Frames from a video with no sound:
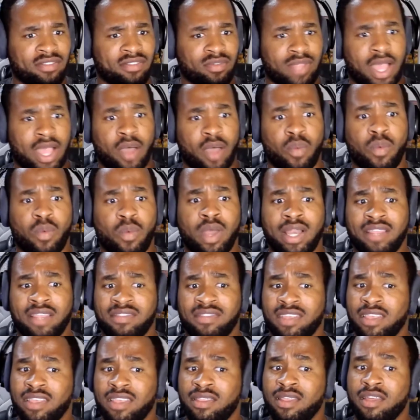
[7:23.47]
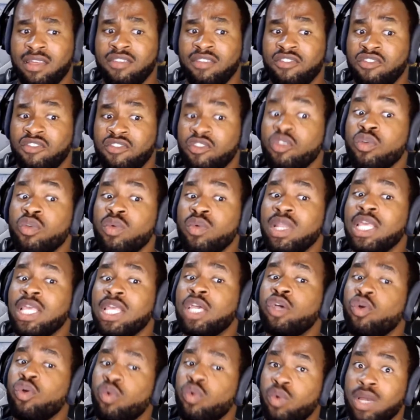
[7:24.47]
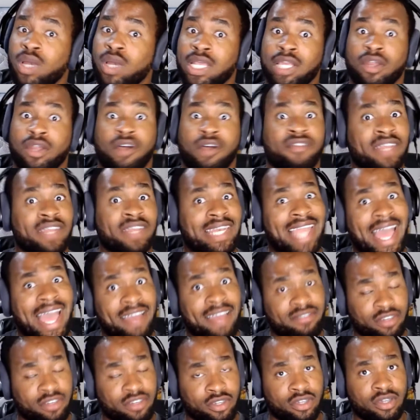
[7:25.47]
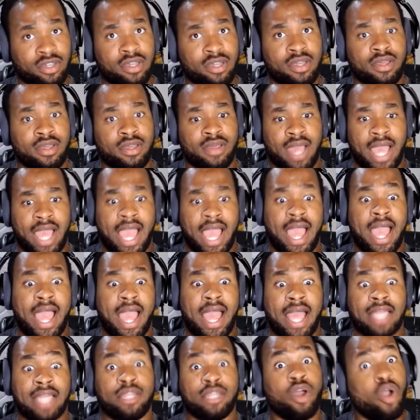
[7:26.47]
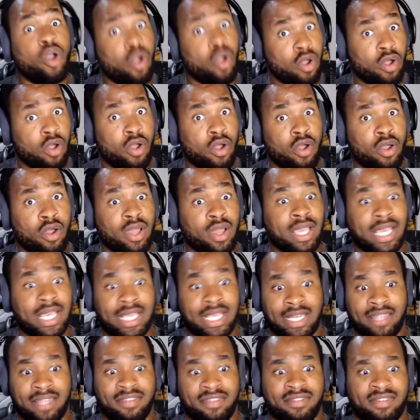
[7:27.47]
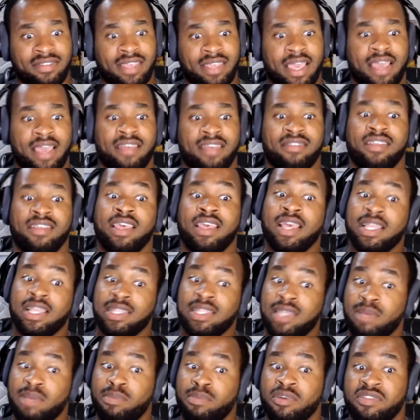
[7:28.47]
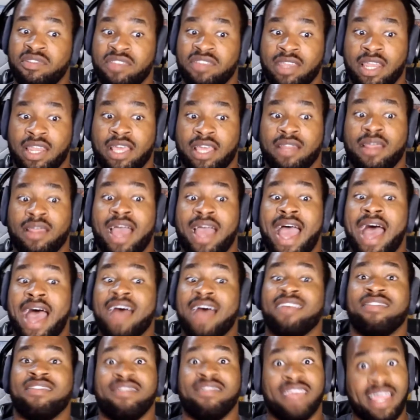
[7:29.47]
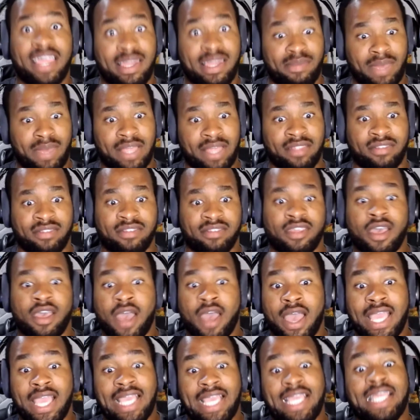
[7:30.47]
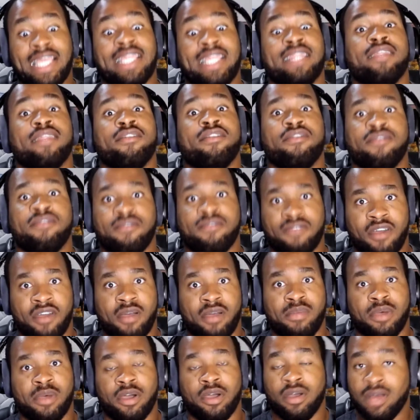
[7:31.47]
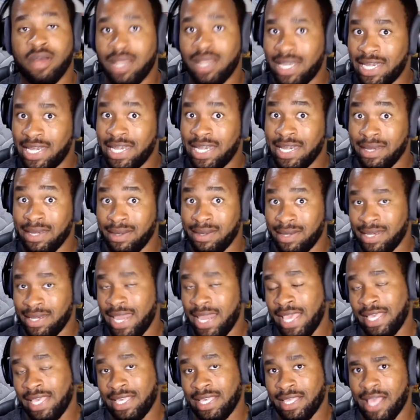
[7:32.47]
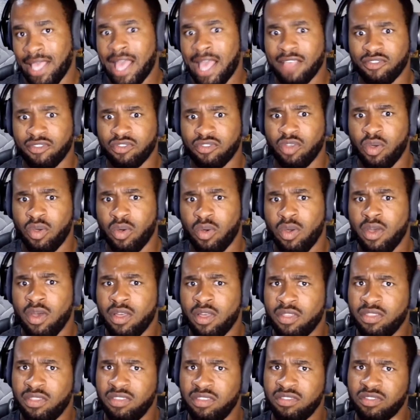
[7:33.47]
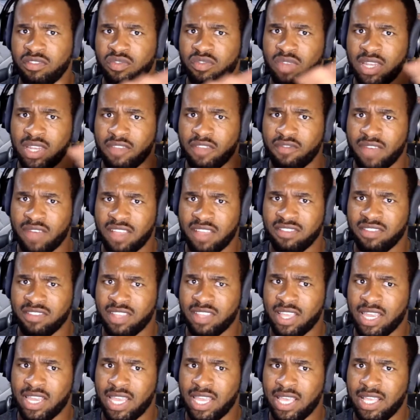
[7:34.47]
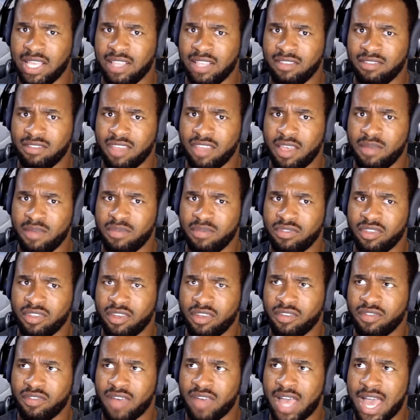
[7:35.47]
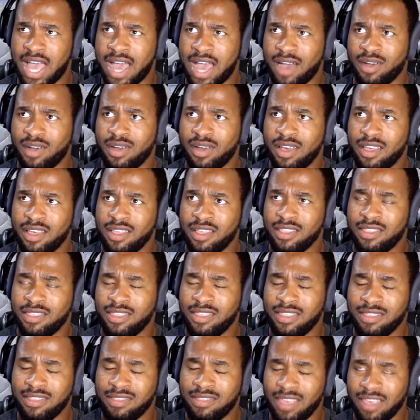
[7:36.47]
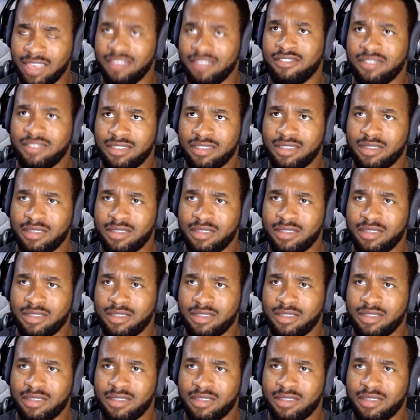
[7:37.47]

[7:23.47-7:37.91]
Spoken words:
Now, one is either slowly cooling of a lava and or in this case deposited as sediments in the former lake. And so this is really fascinating in terms of how this